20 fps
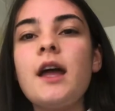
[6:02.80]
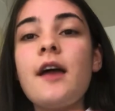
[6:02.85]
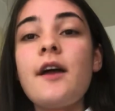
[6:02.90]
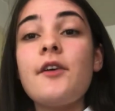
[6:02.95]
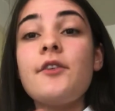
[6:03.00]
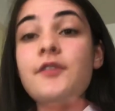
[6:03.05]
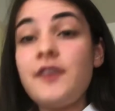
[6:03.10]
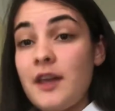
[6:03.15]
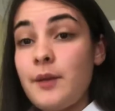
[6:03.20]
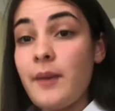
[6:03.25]

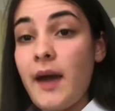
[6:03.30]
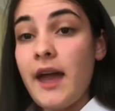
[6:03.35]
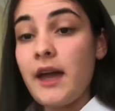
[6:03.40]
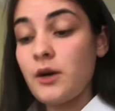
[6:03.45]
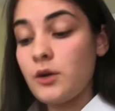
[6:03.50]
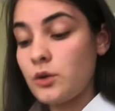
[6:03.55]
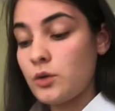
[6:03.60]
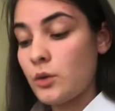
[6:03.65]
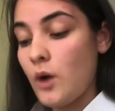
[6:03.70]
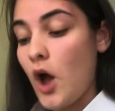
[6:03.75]

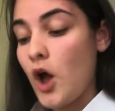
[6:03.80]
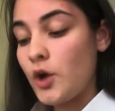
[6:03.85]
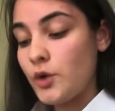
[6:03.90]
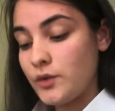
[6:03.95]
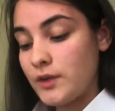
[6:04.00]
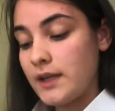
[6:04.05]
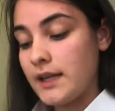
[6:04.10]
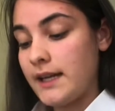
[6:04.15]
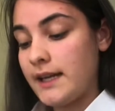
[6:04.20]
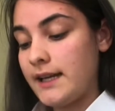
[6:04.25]

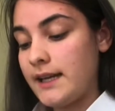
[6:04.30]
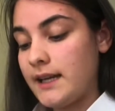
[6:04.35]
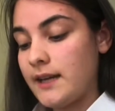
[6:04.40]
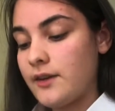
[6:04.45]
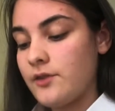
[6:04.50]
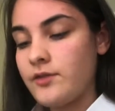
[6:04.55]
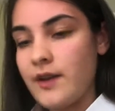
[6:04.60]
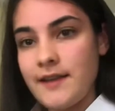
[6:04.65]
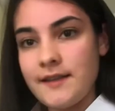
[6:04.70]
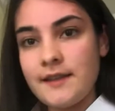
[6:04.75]
female-only
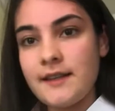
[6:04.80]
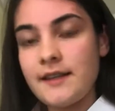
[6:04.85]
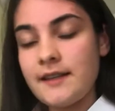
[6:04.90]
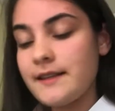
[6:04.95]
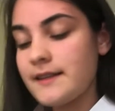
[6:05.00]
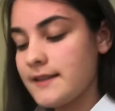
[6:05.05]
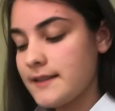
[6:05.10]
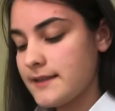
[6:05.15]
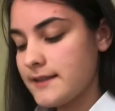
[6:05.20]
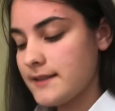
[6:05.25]

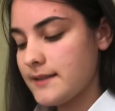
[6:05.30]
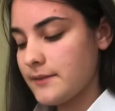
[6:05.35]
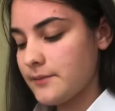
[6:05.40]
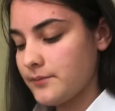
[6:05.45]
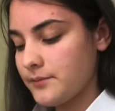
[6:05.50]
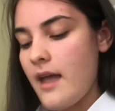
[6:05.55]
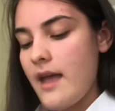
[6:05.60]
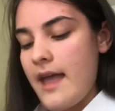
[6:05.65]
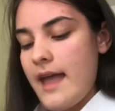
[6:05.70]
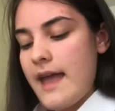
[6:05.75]
residence.
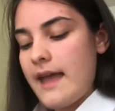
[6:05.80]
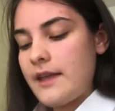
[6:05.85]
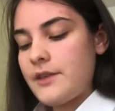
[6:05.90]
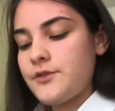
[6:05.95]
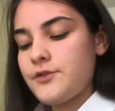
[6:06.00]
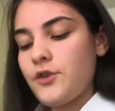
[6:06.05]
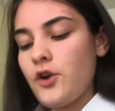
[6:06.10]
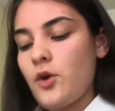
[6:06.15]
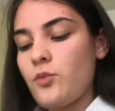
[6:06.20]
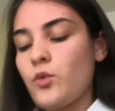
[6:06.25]
It is
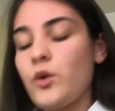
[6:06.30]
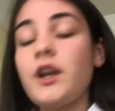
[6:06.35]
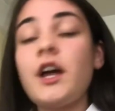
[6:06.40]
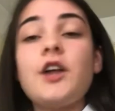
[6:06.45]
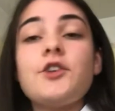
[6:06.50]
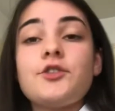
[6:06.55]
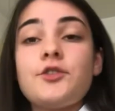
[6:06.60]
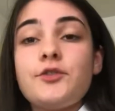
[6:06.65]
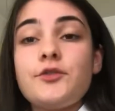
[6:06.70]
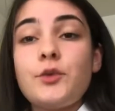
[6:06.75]
from
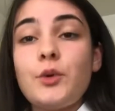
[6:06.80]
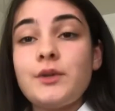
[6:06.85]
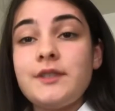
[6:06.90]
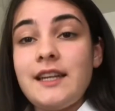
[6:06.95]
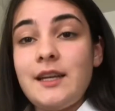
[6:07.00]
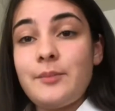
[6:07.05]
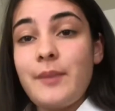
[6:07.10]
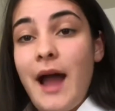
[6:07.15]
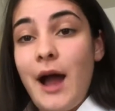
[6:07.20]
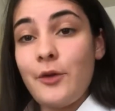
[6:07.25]

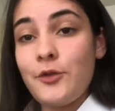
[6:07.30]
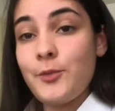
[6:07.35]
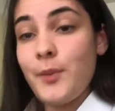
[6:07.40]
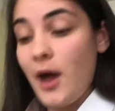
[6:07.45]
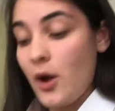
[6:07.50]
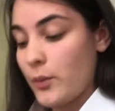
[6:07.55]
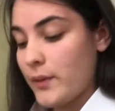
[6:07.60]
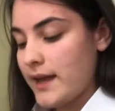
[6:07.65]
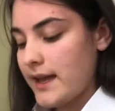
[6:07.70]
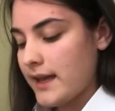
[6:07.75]
£114
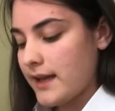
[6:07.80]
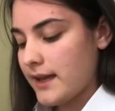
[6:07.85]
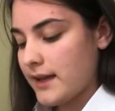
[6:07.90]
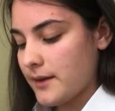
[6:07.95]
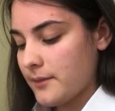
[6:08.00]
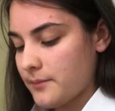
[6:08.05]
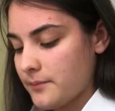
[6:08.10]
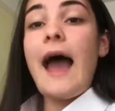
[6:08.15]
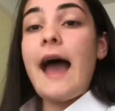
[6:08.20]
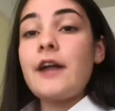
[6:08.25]
per week,
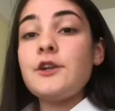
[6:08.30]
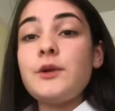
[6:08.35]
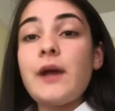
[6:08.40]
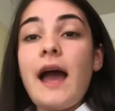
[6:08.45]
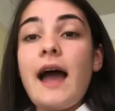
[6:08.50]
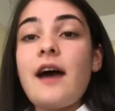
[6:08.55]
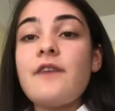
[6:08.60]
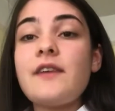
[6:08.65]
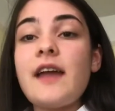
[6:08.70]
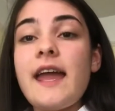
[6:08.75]
and you
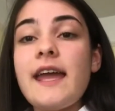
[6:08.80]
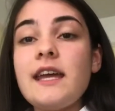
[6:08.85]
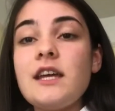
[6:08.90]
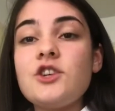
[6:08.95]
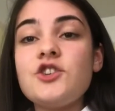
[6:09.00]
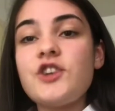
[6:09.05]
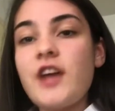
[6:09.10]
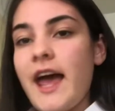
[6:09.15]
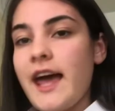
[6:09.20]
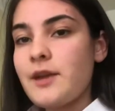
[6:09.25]
have a
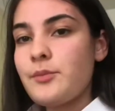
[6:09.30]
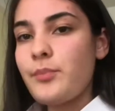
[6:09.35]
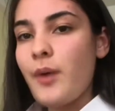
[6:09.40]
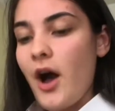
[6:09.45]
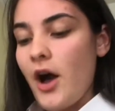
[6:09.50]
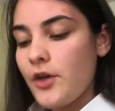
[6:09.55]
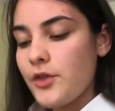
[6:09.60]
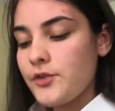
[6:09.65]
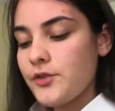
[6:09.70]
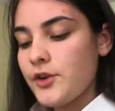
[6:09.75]
shared
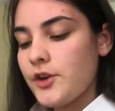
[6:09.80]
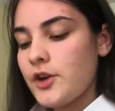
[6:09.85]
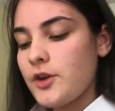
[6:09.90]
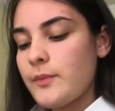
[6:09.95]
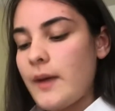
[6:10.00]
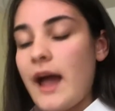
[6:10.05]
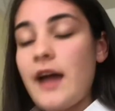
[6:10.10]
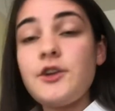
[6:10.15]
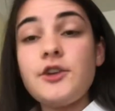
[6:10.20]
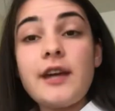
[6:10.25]

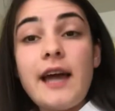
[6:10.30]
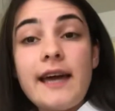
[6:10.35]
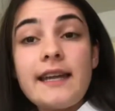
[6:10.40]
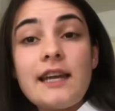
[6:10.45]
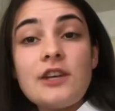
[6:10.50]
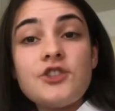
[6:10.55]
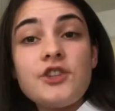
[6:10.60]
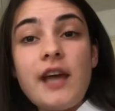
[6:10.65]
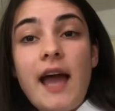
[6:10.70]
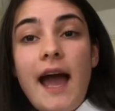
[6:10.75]
bathroom, and you can
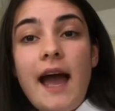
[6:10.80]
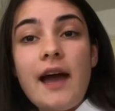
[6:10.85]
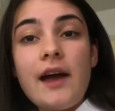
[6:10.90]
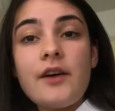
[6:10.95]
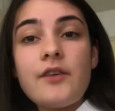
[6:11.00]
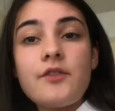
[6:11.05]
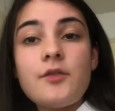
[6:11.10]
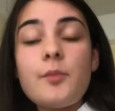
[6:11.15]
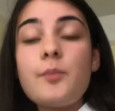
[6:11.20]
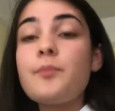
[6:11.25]
actually
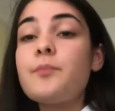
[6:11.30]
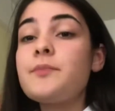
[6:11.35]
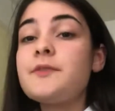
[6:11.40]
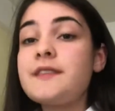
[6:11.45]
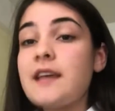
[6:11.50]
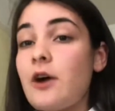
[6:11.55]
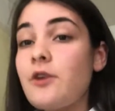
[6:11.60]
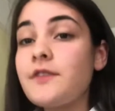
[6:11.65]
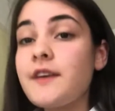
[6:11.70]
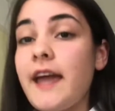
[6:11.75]
have
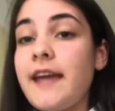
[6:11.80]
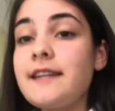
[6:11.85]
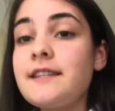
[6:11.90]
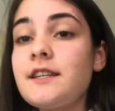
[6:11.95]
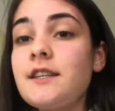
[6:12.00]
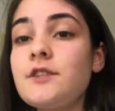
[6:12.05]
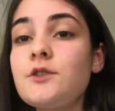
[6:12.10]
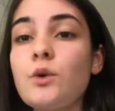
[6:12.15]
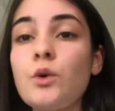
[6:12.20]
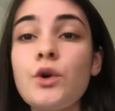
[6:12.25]

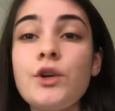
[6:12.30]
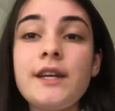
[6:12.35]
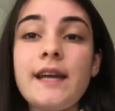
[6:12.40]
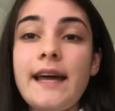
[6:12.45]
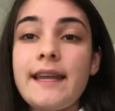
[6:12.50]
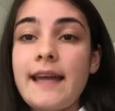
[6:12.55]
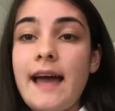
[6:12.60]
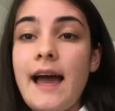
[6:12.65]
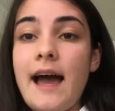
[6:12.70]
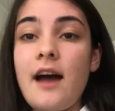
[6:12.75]
self-catered or you
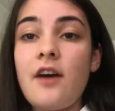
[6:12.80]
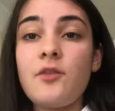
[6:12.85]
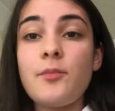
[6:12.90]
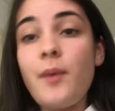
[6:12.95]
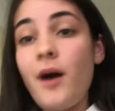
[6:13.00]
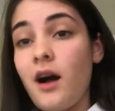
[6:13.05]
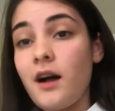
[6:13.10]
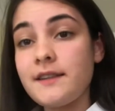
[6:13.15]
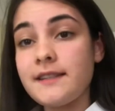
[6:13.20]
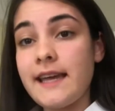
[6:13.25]
can have
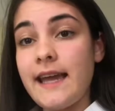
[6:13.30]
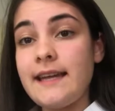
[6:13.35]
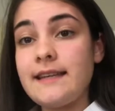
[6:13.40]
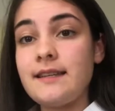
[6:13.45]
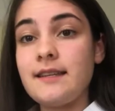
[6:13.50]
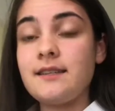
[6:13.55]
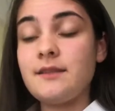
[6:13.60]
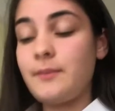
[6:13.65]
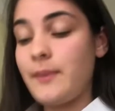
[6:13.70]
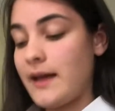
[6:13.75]

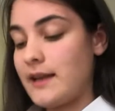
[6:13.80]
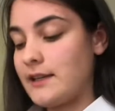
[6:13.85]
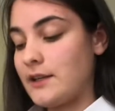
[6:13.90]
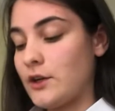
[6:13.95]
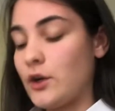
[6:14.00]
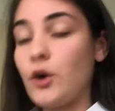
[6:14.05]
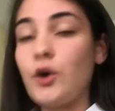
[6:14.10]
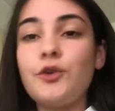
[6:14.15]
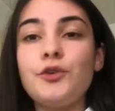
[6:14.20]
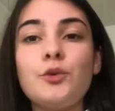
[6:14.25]
part-catered depending
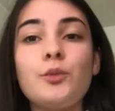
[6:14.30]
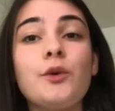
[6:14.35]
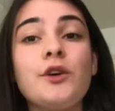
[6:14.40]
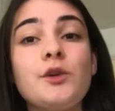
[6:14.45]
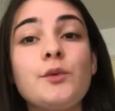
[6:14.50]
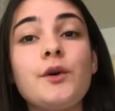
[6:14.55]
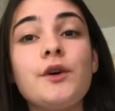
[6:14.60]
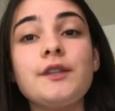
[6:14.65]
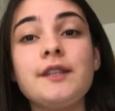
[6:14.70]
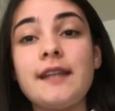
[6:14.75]
on what you
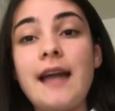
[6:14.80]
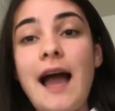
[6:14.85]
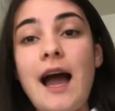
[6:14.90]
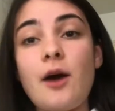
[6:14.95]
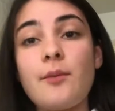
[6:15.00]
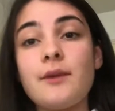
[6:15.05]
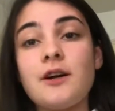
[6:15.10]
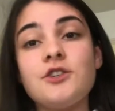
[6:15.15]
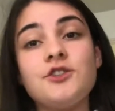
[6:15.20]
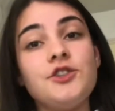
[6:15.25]
want and how
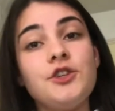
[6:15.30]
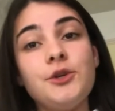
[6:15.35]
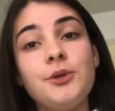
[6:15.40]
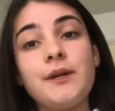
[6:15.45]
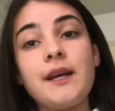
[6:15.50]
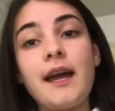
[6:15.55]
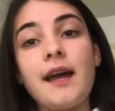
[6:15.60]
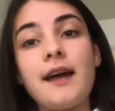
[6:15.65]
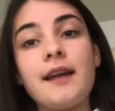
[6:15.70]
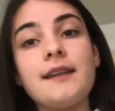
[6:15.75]
much you
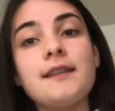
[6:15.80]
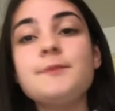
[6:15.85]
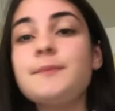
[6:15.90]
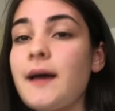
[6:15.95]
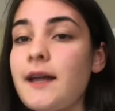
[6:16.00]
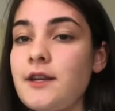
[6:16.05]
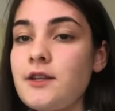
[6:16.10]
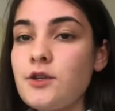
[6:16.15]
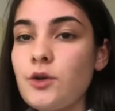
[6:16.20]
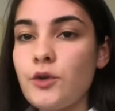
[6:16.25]
can
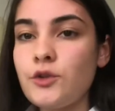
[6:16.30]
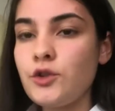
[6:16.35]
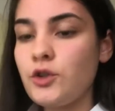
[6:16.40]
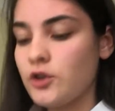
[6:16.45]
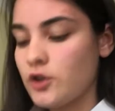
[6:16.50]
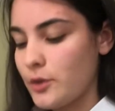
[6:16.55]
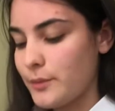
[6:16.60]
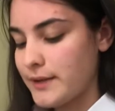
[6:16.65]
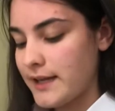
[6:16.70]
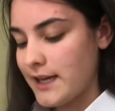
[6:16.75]
spend on your
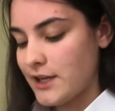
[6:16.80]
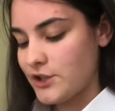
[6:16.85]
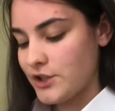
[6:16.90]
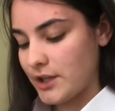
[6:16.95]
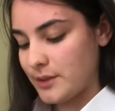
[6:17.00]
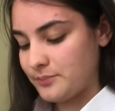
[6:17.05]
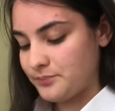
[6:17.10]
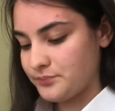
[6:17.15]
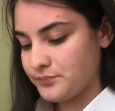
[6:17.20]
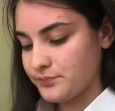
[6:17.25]

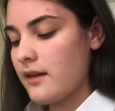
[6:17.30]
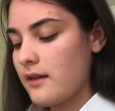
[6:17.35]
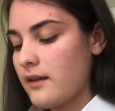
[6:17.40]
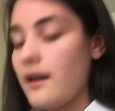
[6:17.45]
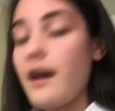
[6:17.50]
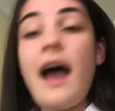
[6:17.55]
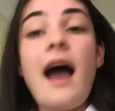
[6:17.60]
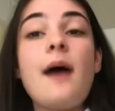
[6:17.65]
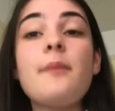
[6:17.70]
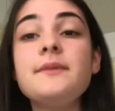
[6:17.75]
accommodation.
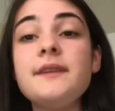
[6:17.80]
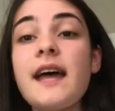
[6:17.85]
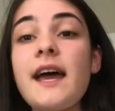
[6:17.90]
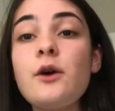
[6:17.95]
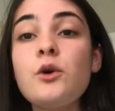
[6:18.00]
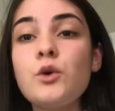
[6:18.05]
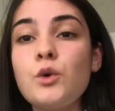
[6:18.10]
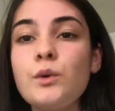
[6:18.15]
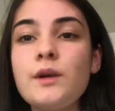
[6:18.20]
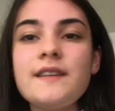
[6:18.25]
Aberdare
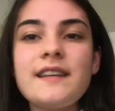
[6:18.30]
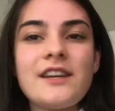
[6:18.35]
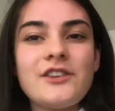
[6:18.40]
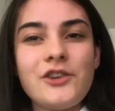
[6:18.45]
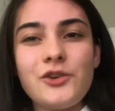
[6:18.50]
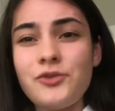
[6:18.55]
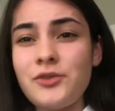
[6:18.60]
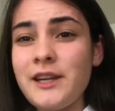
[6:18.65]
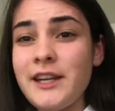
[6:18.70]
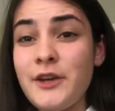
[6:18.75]
Hall is
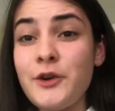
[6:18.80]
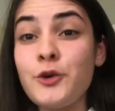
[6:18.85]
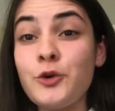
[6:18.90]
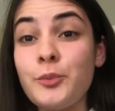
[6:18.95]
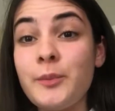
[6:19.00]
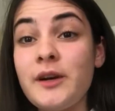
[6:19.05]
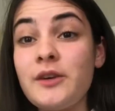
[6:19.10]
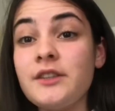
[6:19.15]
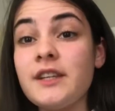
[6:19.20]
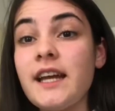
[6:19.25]
actually a really cool
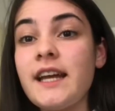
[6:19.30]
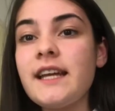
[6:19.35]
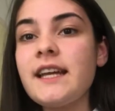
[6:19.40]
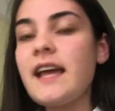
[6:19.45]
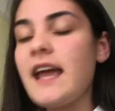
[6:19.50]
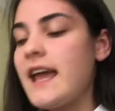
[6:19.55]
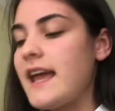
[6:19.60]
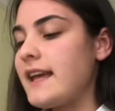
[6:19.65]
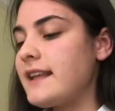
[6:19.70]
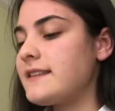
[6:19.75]
building.
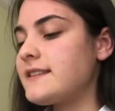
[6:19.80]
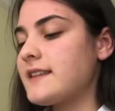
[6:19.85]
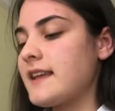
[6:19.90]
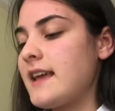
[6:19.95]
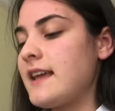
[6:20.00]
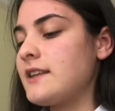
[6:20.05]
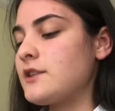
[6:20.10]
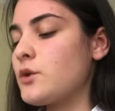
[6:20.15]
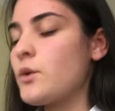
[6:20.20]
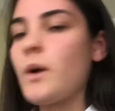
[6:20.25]
It
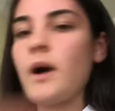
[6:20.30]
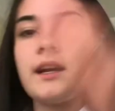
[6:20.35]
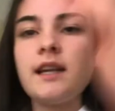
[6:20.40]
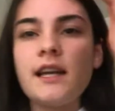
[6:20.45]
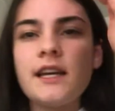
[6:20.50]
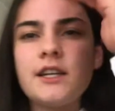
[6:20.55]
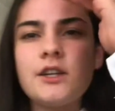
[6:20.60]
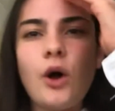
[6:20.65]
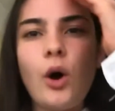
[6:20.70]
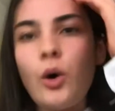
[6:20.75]
is quite
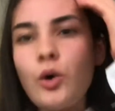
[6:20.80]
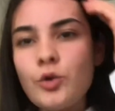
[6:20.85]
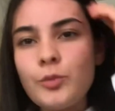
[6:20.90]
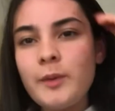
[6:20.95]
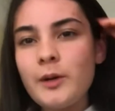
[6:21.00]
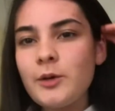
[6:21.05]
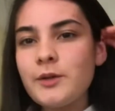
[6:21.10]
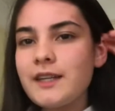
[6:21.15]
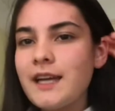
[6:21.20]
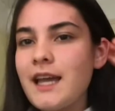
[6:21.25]
like an old
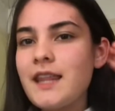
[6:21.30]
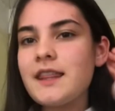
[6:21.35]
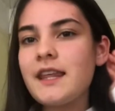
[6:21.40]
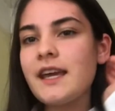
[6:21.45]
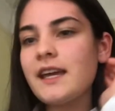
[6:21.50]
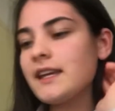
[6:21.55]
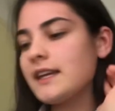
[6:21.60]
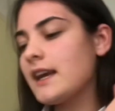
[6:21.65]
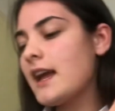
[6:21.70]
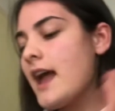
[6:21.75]
building, I
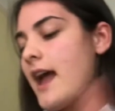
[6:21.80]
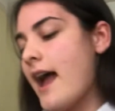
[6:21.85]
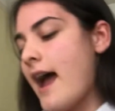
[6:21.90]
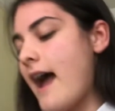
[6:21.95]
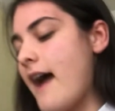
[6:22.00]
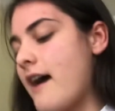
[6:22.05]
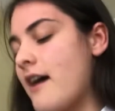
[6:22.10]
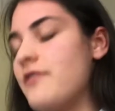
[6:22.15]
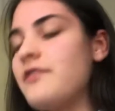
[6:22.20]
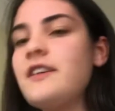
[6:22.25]
think,
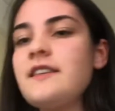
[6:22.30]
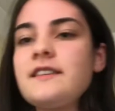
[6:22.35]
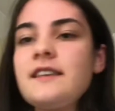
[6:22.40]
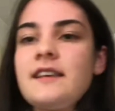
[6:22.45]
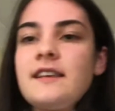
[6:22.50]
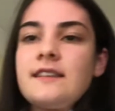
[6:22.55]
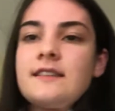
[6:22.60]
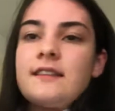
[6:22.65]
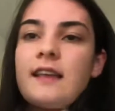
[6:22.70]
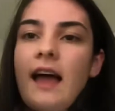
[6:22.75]
and this
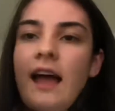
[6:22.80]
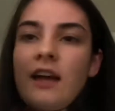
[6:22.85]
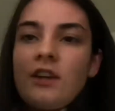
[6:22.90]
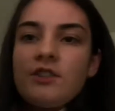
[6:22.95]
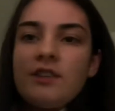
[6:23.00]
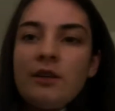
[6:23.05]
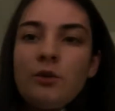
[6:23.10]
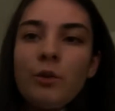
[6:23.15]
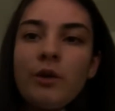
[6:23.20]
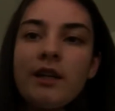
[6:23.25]
is
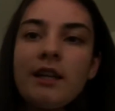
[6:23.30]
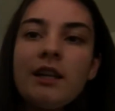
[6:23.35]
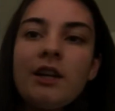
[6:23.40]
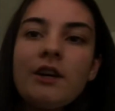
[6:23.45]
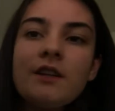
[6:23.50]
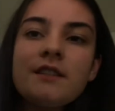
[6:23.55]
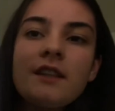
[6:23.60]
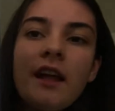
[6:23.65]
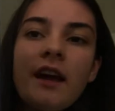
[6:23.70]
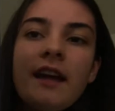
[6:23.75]
actually what it
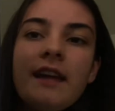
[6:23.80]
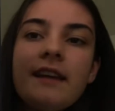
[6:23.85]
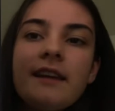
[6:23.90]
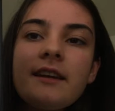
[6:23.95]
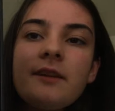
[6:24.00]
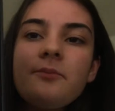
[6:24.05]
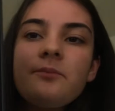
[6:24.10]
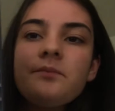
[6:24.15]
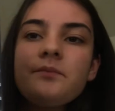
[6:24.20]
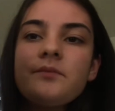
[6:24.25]
looks like.